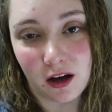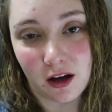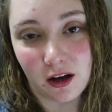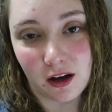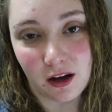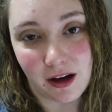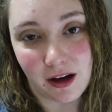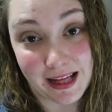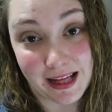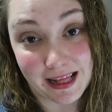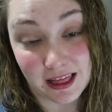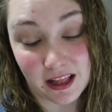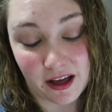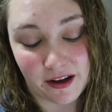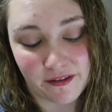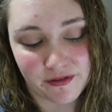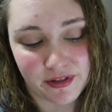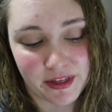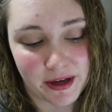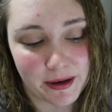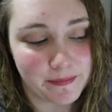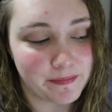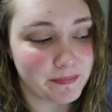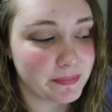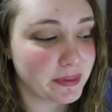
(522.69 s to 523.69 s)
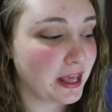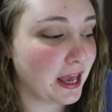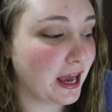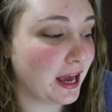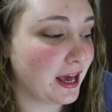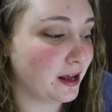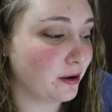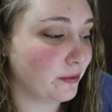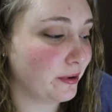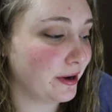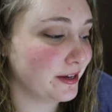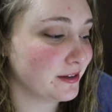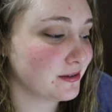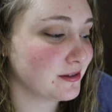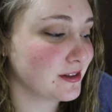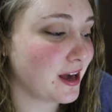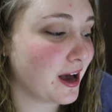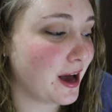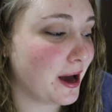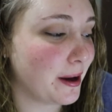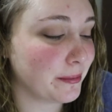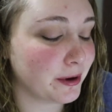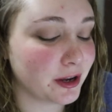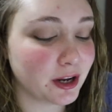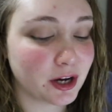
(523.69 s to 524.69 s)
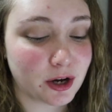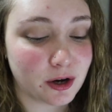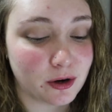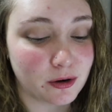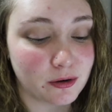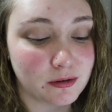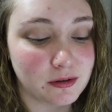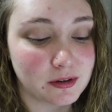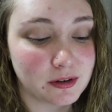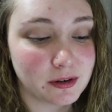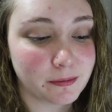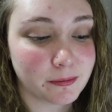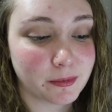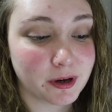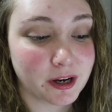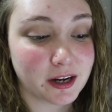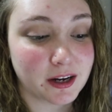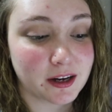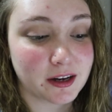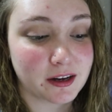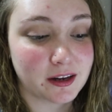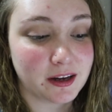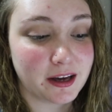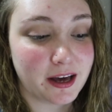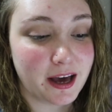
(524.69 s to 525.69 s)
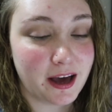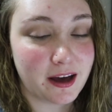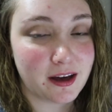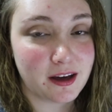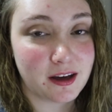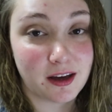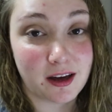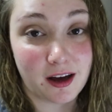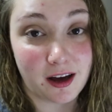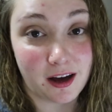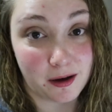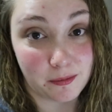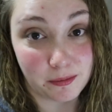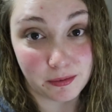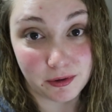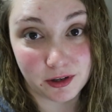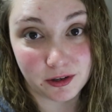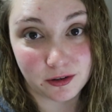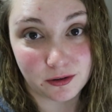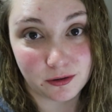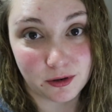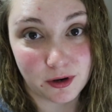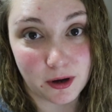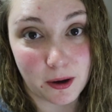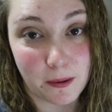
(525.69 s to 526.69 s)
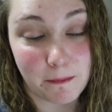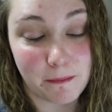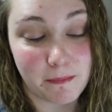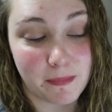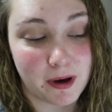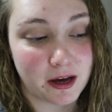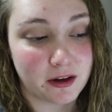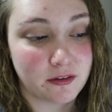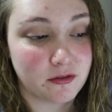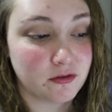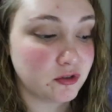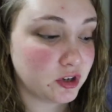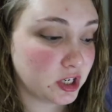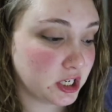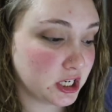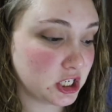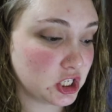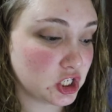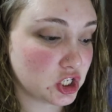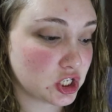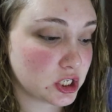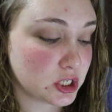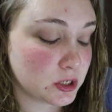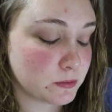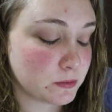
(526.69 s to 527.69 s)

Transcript: Oh, I love them. Anyways, I'm gonna go. I'm gonna upload my footage